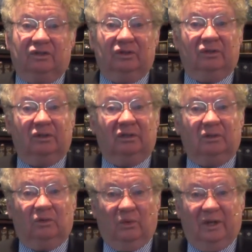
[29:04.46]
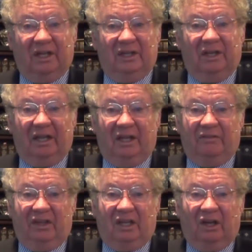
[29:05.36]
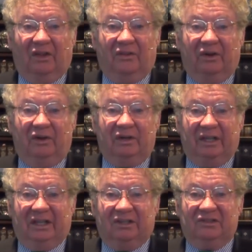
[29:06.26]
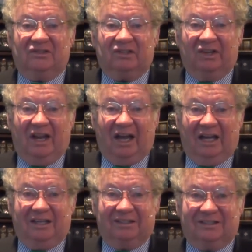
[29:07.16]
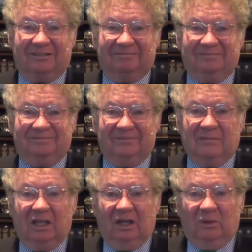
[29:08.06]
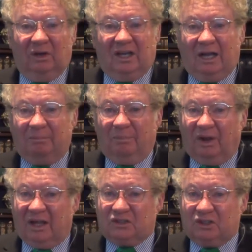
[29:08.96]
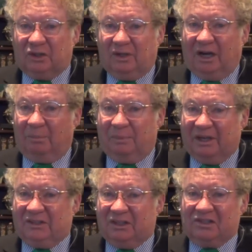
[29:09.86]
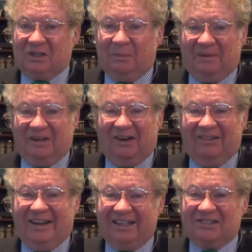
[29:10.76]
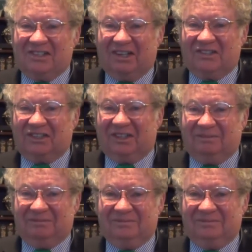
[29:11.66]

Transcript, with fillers: to win and the other is not. Well, God bless you, and I'll pick this up in our next session.